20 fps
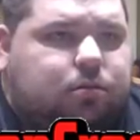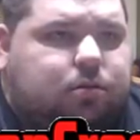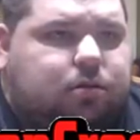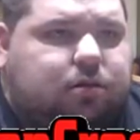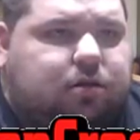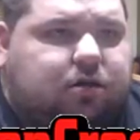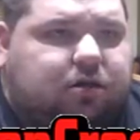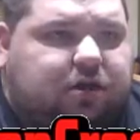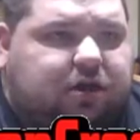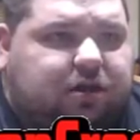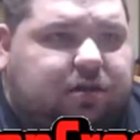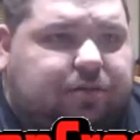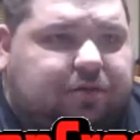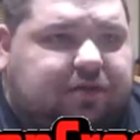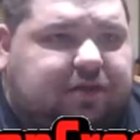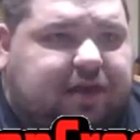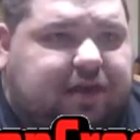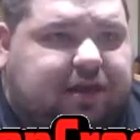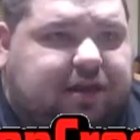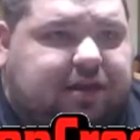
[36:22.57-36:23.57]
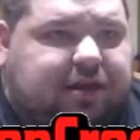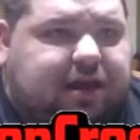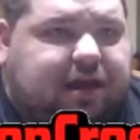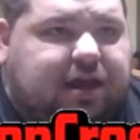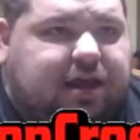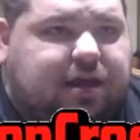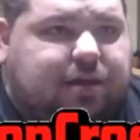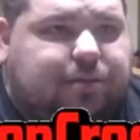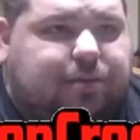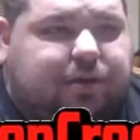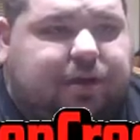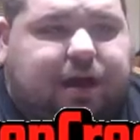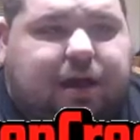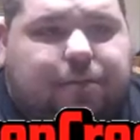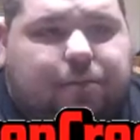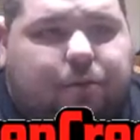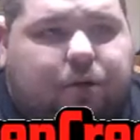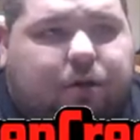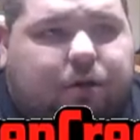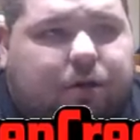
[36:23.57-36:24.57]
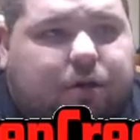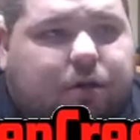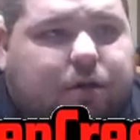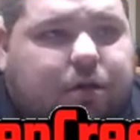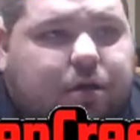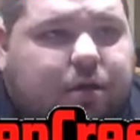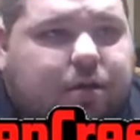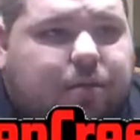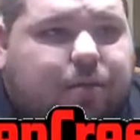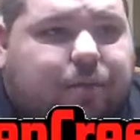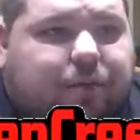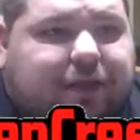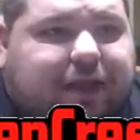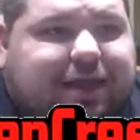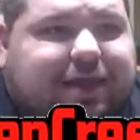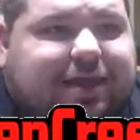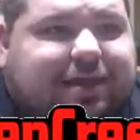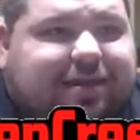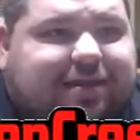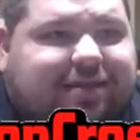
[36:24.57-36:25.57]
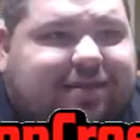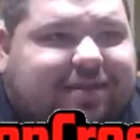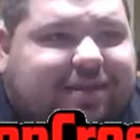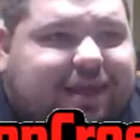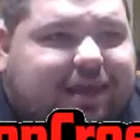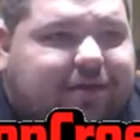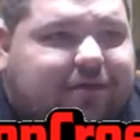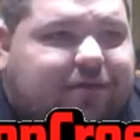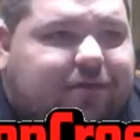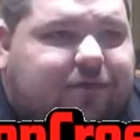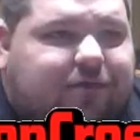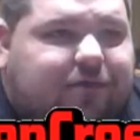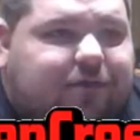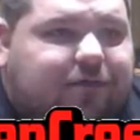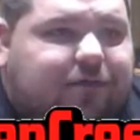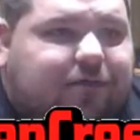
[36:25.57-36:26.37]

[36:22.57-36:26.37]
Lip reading: Could have hit him a second time, but I'm gonna play it safe.